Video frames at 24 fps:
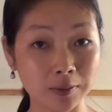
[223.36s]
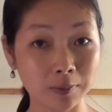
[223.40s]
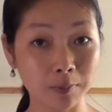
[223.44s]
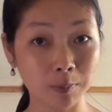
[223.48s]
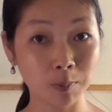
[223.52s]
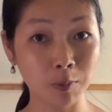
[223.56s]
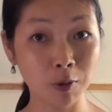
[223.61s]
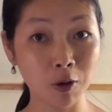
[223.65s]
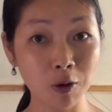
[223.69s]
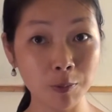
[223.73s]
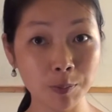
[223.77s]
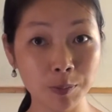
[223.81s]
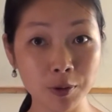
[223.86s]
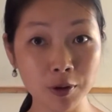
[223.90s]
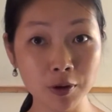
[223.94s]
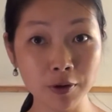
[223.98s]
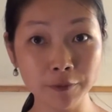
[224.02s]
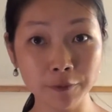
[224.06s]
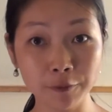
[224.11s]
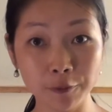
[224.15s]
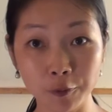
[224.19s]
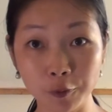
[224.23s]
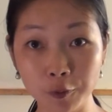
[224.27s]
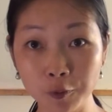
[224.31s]
more
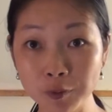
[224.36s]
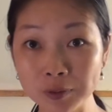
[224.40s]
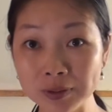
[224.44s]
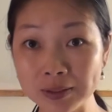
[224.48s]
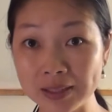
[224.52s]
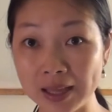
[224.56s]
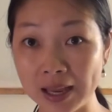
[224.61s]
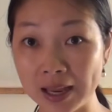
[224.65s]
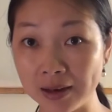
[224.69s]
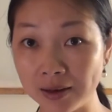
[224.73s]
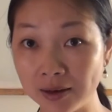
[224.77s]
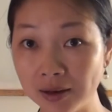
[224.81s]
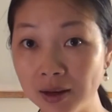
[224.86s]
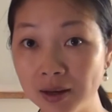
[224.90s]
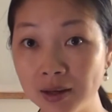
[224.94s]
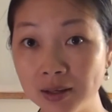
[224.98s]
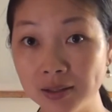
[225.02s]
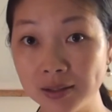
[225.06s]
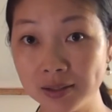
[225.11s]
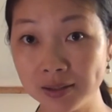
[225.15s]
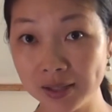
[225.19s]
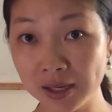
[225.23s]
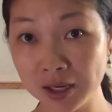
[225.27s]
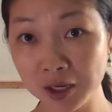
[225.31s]
beautiful than
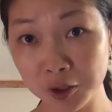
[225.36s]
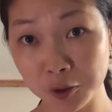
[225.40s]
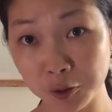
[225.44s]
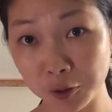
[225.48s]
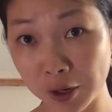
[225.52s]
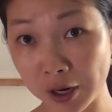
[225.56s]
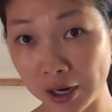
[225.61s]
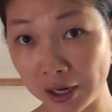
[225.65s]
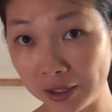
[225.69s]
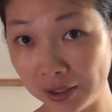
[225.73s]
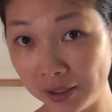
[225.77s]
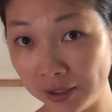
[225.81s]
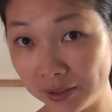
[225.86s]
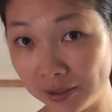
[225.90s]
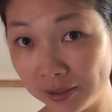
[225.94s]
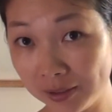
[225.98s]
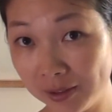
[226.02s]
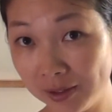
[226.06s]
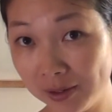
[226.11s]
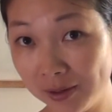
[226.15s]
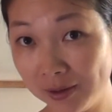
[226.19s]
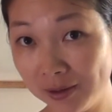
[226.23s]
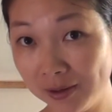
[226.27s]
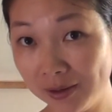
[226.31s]
single eyelid.
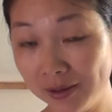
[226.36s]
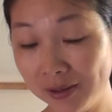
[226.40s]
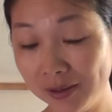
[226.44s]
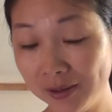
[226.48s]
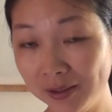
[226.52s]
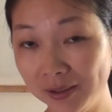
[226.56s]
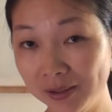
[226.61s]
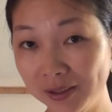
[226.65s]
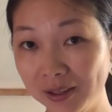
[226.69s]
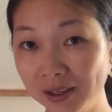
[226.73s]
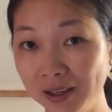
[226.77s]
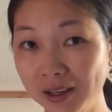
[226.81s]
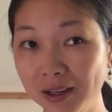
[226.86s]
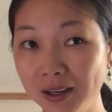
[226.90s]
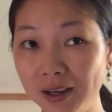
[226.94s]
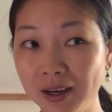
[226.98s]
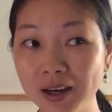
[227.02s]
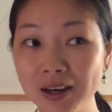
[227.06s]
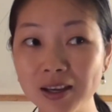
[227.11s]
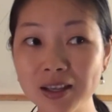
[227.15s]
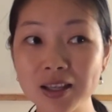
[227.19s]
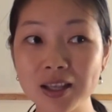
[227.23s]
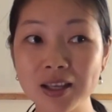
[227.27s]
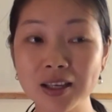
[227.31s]

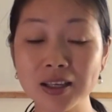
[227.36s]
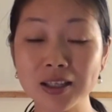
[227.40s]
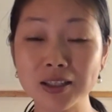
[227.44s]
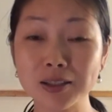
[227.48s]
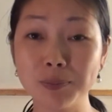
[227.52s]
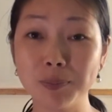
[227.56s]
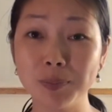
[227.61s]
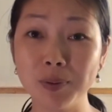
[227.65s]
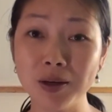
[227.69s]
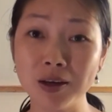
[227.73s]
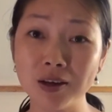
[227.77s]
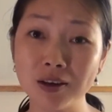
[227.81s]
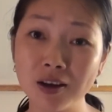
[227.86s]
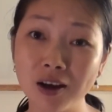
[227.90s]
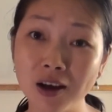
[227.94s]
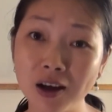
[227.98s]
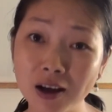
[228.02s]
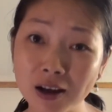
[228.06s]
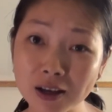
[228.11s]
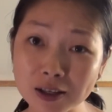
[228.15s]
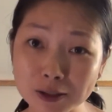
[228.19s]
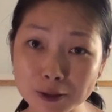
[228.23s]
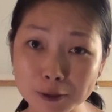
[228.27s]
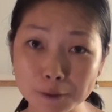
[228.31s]
I think it's
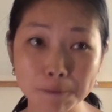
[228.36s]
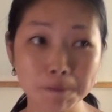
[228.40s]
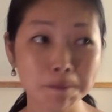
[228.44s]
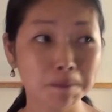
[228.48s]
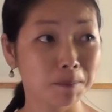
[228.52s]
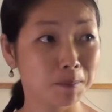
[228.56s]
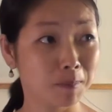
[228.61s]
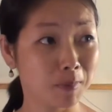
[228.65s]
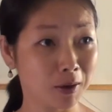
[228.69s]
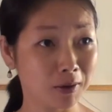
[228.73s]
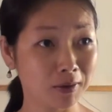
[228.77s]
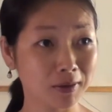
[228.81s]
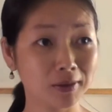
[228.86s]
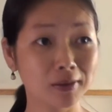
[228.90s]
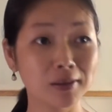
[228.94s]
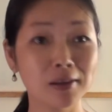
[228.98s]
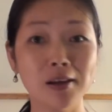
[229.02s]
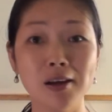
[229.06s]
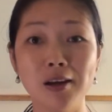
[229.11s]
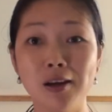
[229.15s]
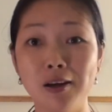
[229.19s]
because most